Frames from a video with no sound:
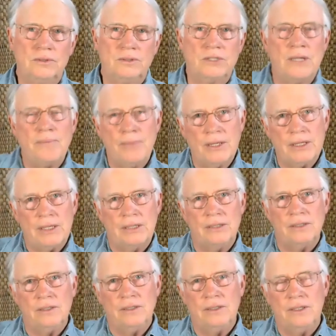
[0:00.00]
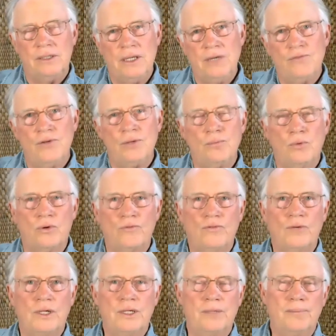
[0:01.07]
something even more
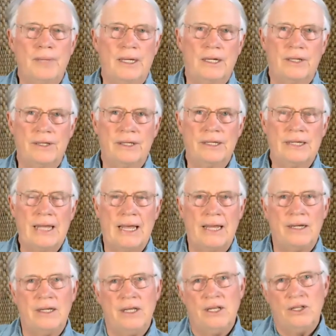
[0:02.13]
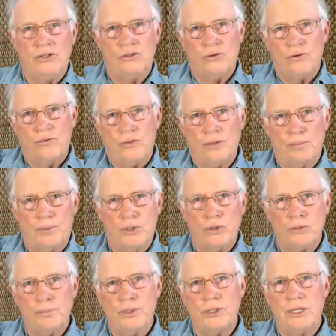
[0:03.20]
fundamental than that, sort of the
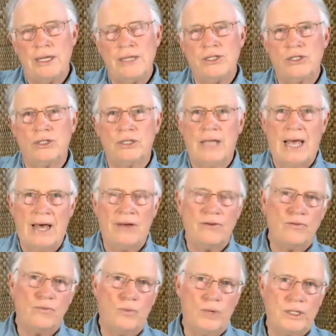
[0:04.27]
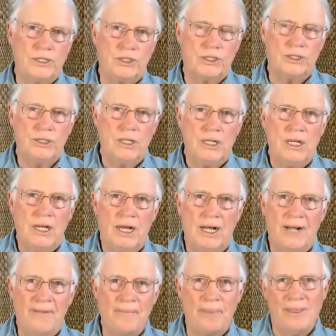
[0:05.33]
pure potential out of which
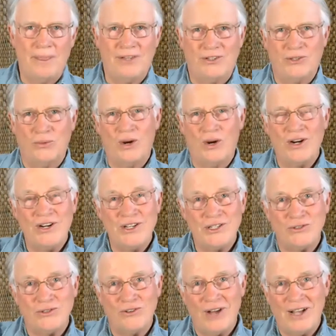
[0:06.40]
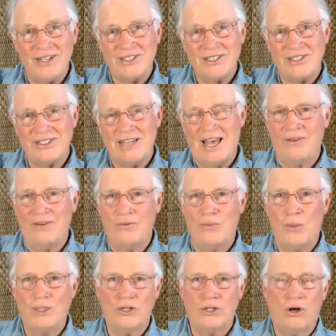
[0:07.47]
this awareness arises, out of
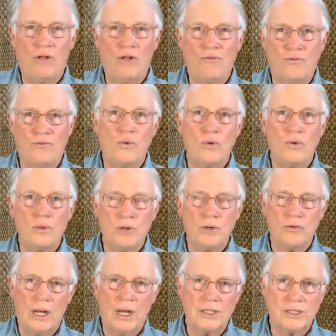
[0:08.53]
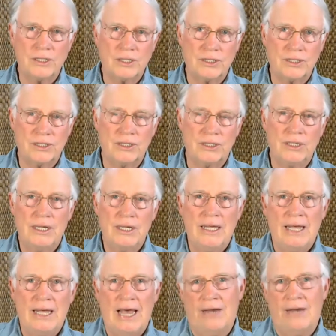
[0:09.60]
which all form arises,
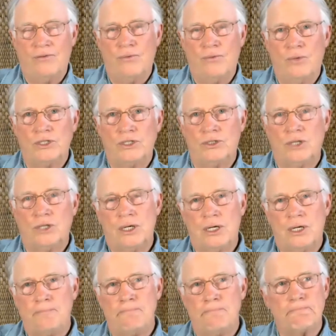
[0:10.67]
out of which uh,